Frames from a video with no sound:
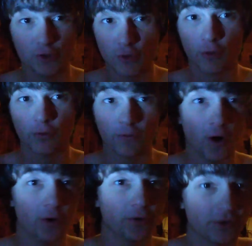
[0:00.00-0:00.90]
True or
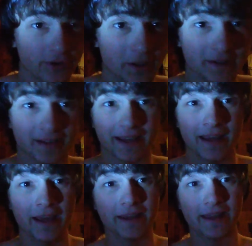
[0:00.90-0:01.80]
false? It's
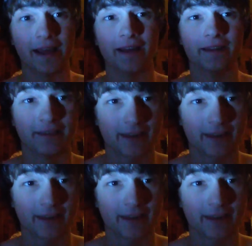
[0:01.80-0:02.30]
like, yeah,